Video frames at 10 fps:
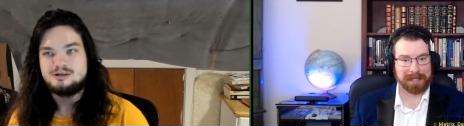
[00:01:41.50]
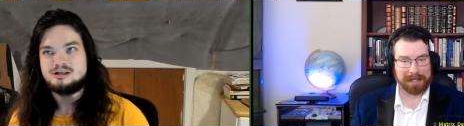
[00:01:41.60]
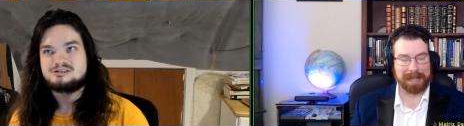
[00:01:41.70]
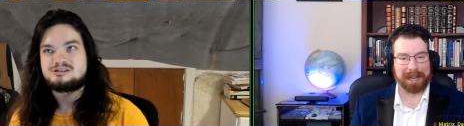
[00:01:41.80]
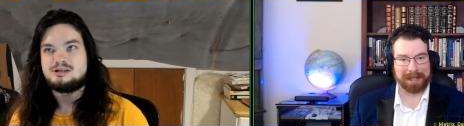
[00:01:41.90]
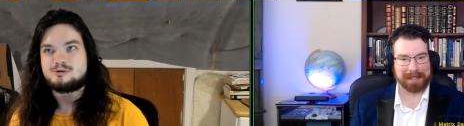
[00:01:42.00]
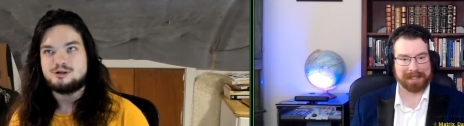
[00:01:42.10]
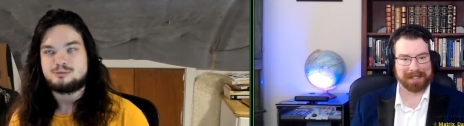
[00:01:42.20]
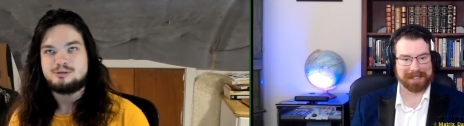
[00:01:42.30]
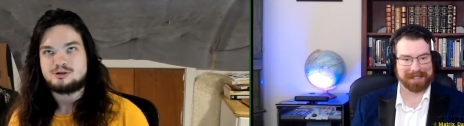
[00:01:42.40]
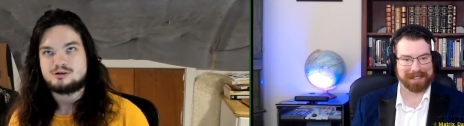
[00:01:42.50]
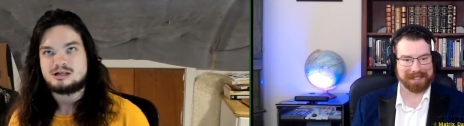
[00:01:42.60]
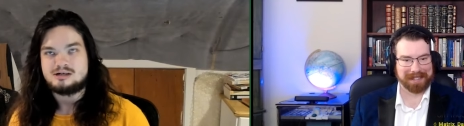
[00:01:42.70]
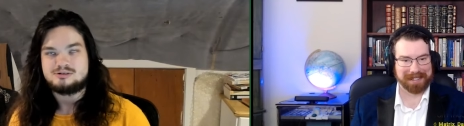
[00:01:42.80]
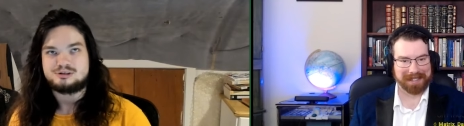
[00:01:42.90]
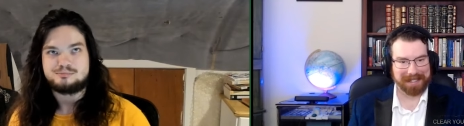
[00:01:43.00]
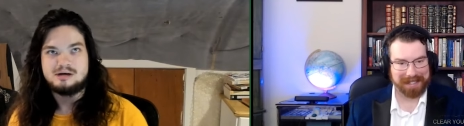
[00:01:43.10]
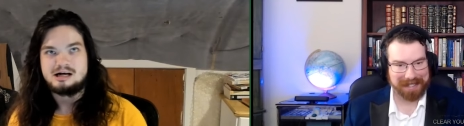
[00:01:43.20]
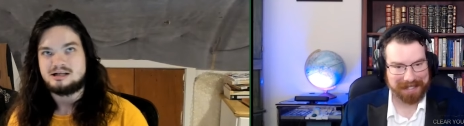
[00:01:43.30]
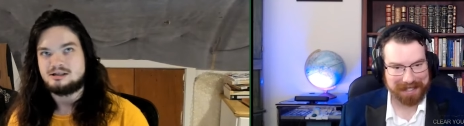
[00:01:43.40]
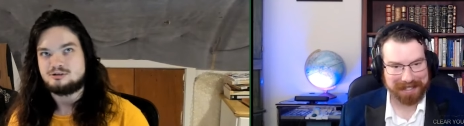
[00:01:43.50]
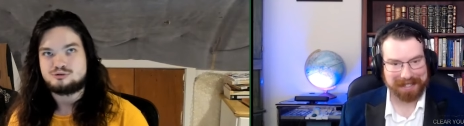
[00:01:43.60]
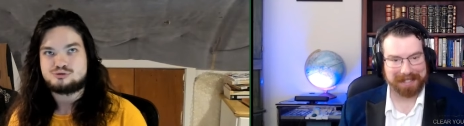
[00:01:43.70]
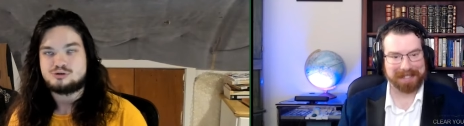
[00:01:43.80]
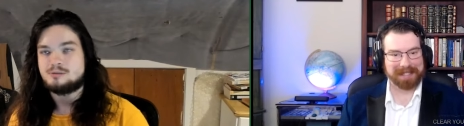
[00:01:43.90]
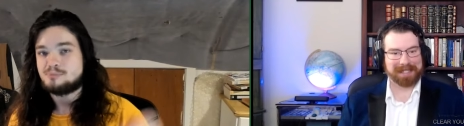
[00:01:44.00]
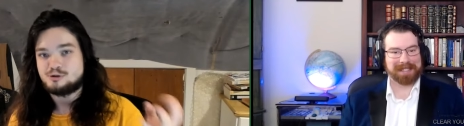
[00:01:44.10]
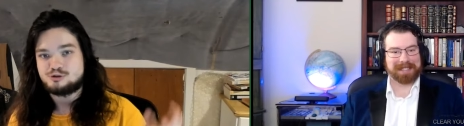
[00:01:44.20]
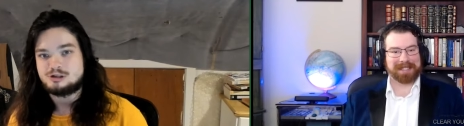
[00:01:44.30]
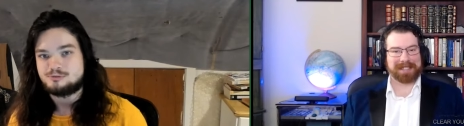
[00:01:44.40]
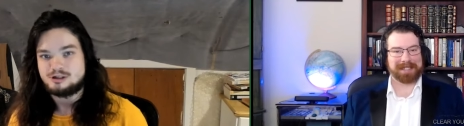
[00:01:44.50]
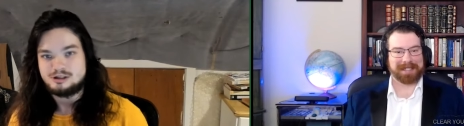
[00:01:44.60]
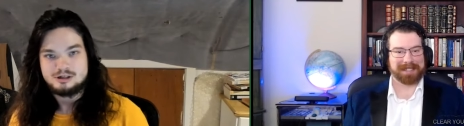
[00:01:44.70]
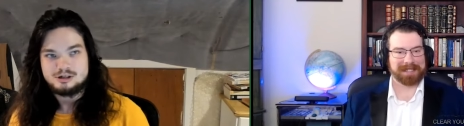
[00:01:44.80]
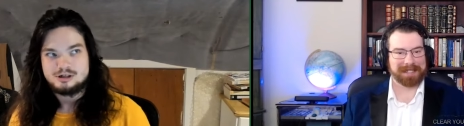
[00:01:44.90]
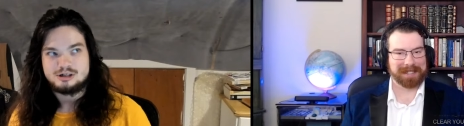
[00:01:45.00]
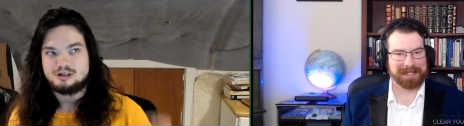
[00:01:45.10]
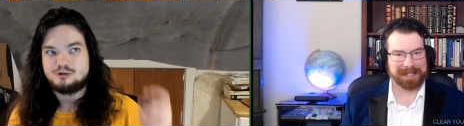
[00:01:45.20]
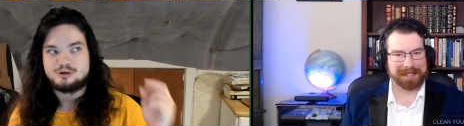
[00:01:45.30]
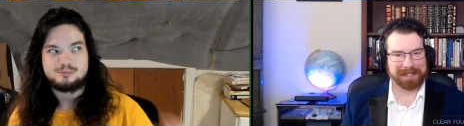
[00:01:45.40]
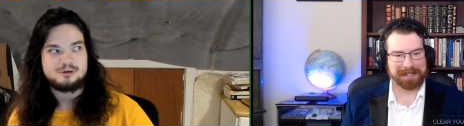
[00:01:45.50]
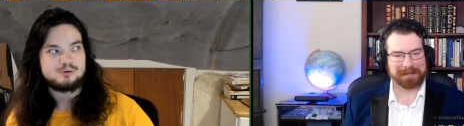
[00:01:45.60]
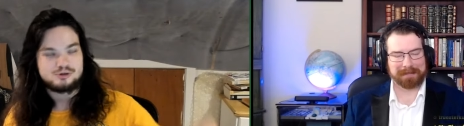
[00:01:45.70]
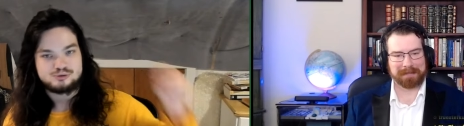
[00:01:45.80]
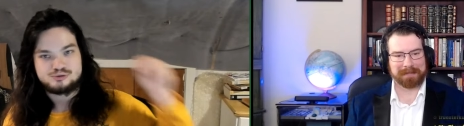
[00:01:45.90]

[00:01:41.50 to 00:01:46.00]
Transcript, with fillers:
Speaker 1: let's yeah. say one of the bigger accounts like Biden or Trump post something, like you want to be one of those